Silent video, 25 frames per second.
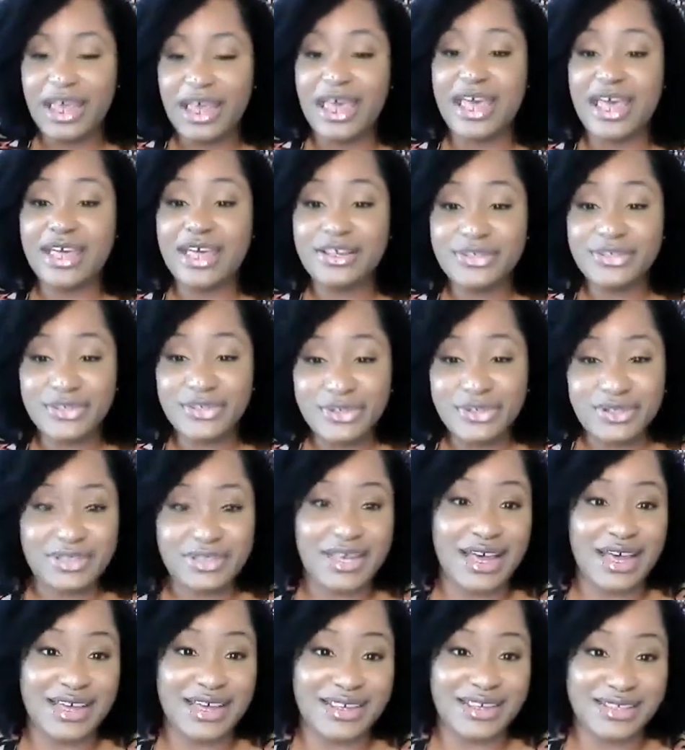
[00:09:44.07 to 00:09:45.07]

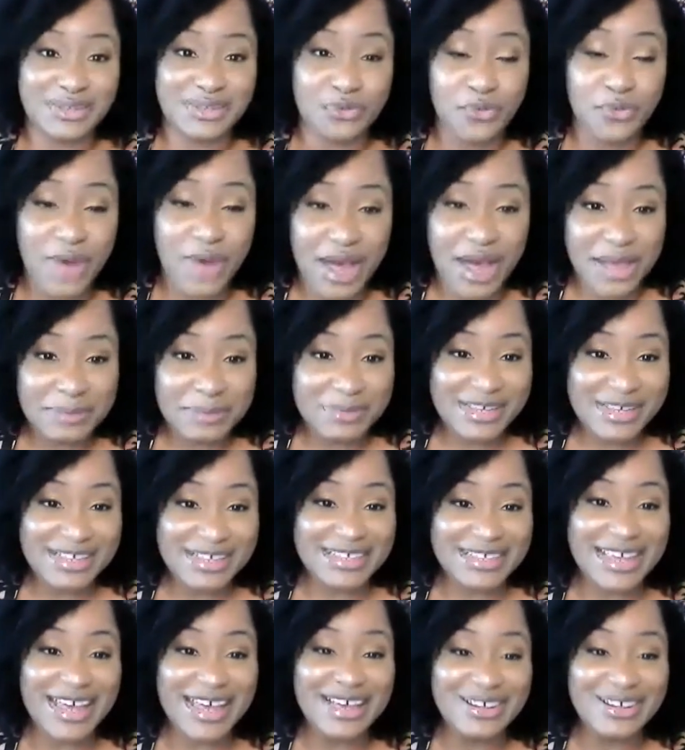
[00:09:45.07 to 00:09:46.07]
Exercise. Why?
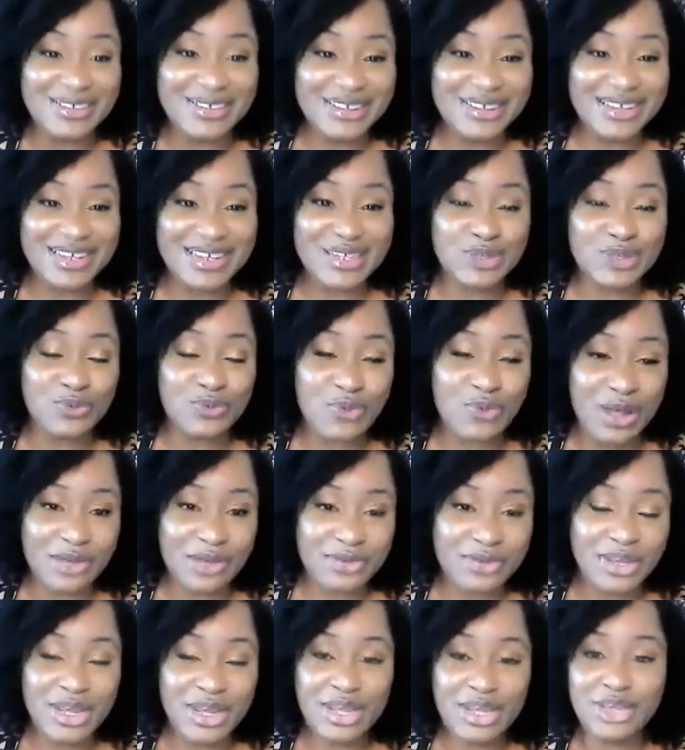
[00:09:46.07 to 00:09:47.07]
Because health is
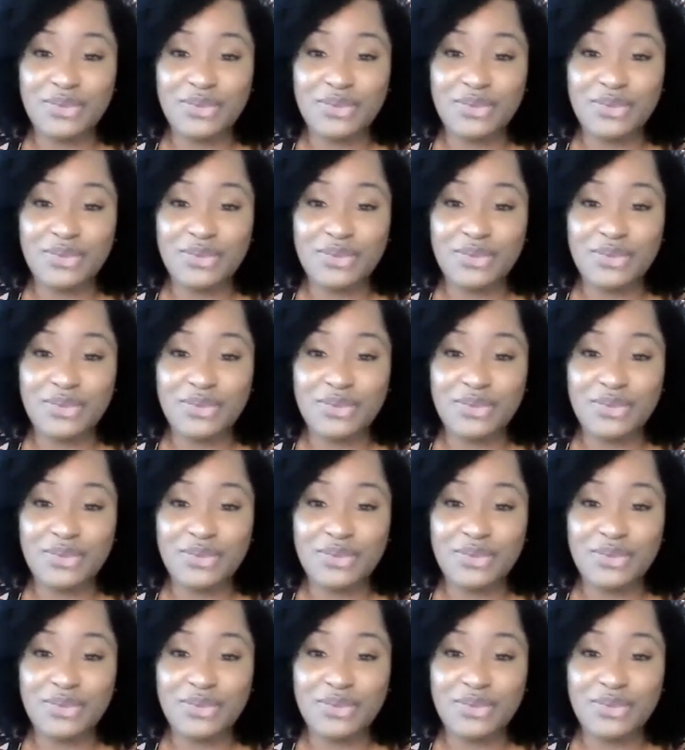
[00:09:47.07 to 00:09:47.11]
wealth.